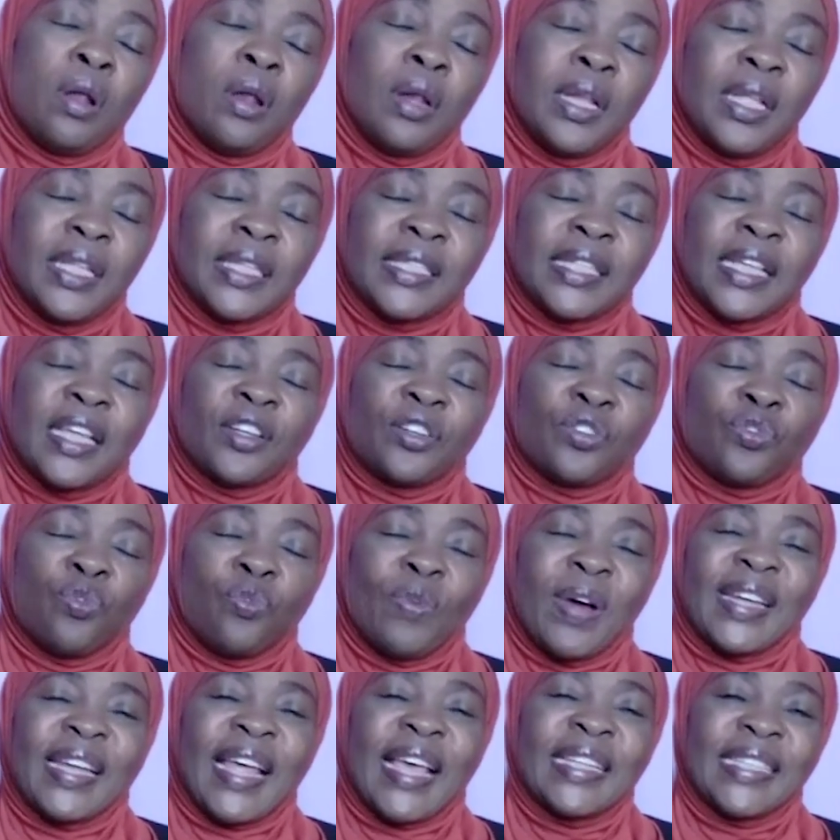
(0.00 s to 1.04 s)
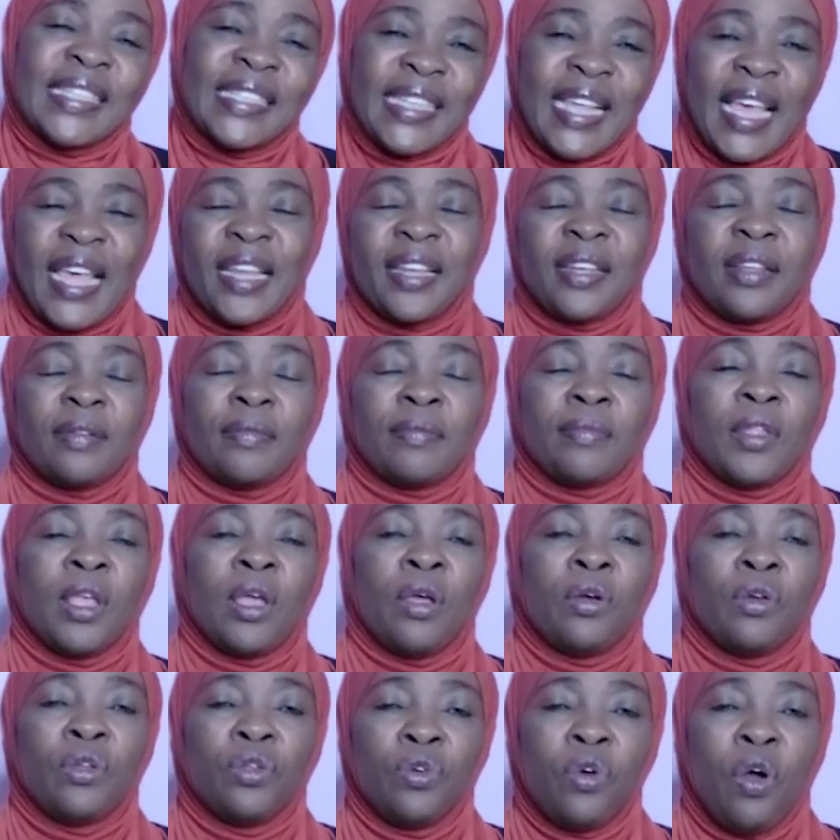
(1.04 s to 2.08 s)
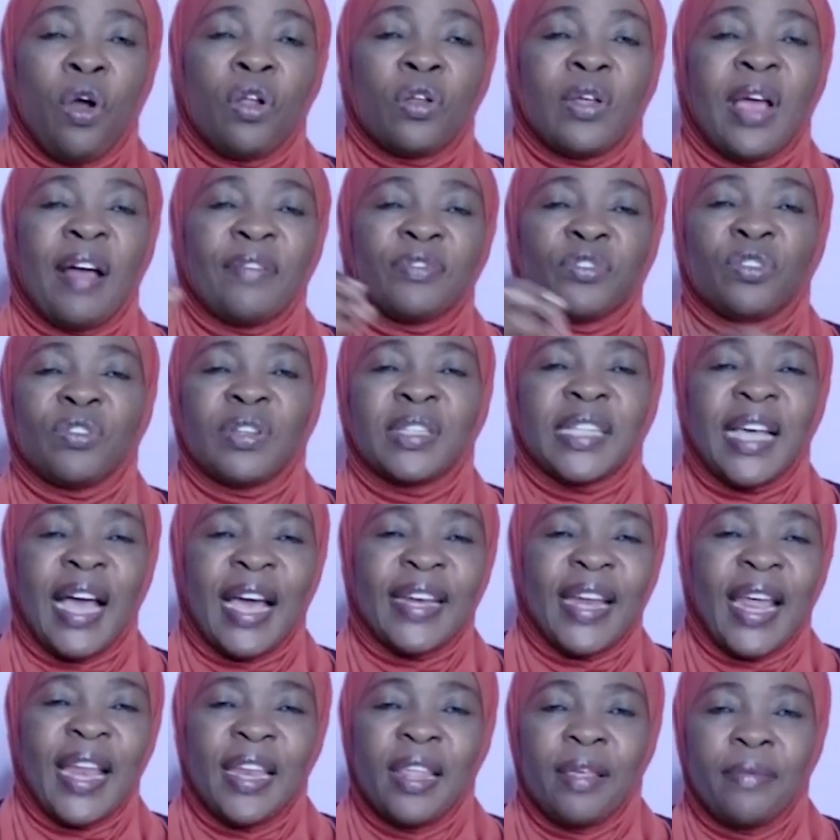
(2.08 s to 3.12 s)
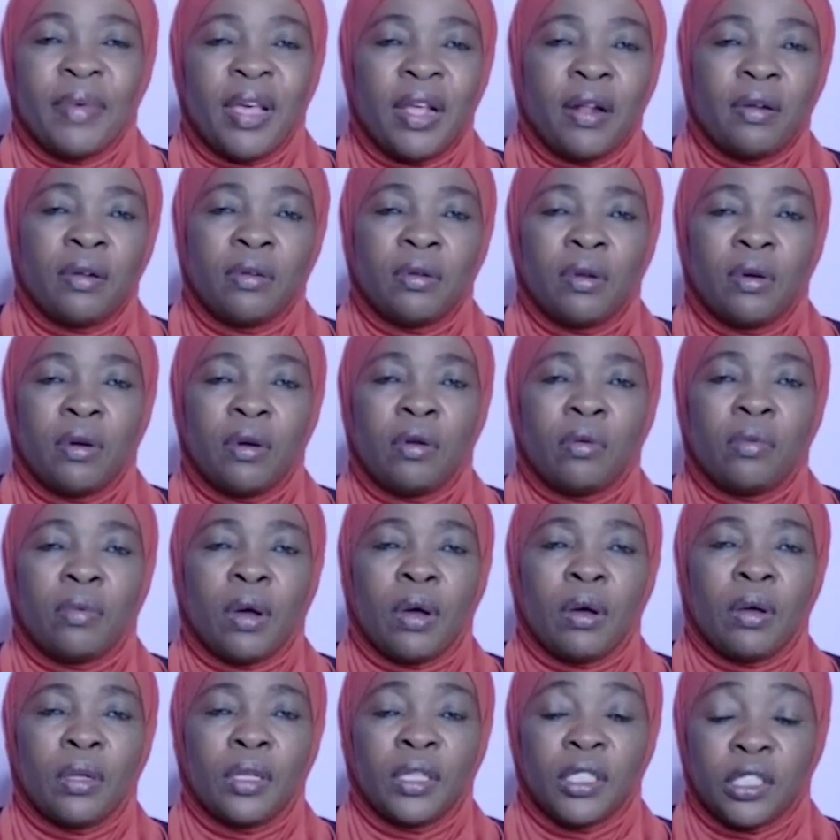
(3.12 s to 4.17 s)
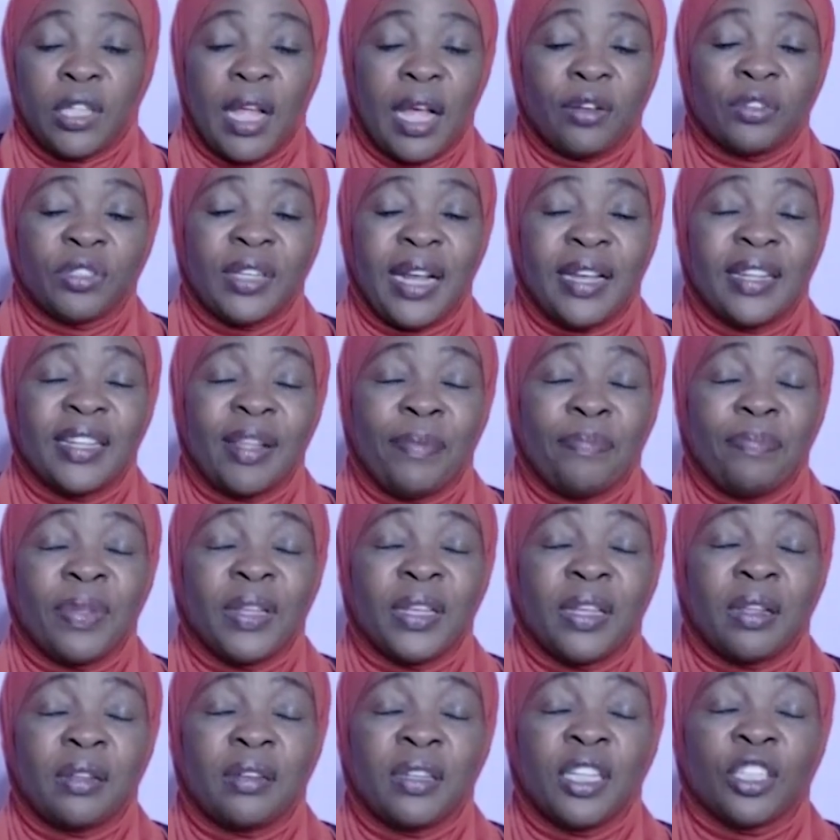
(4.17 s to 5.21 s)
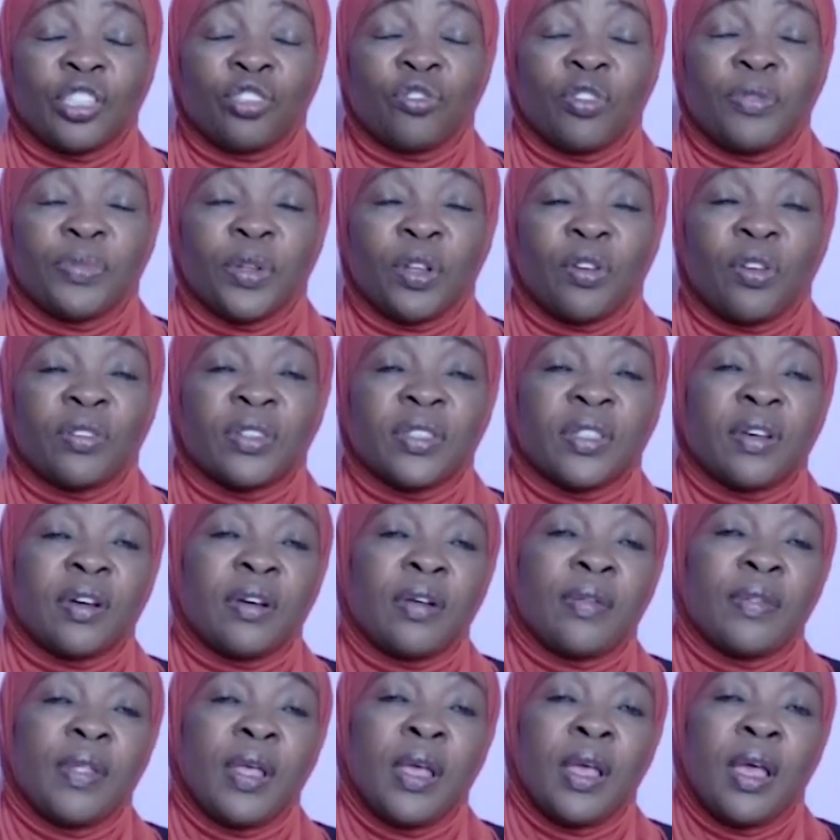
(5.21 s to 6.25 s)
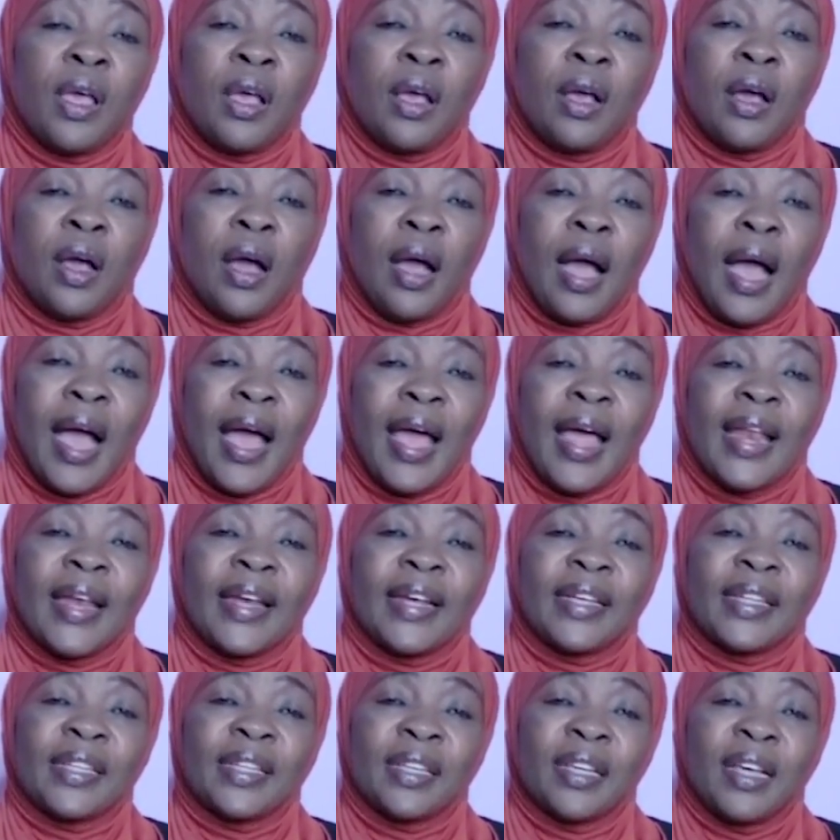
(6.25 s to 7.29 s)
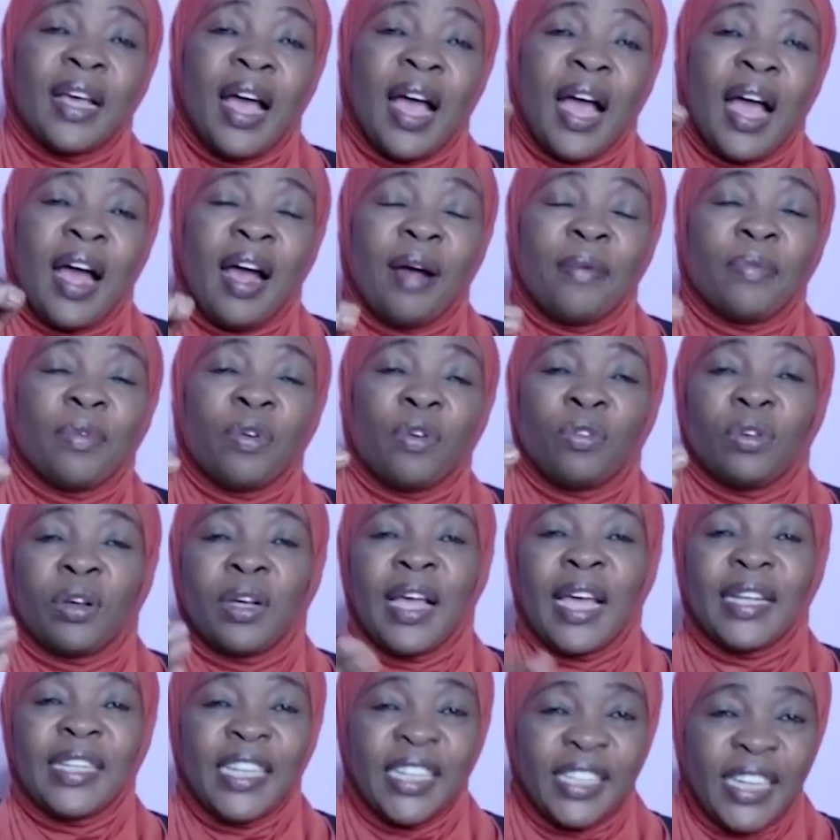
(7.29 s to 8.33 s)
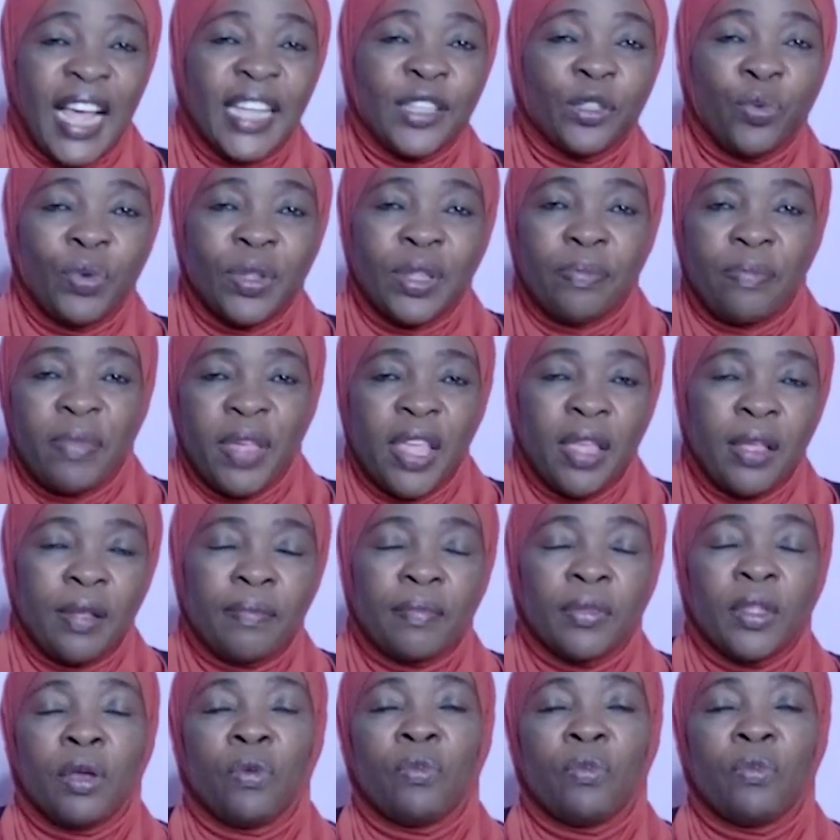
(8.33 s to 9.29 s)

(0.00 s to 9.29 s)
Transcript: listen to what I said. You all you have to do is add an email, or it's actually in the description also, and get in touch with me.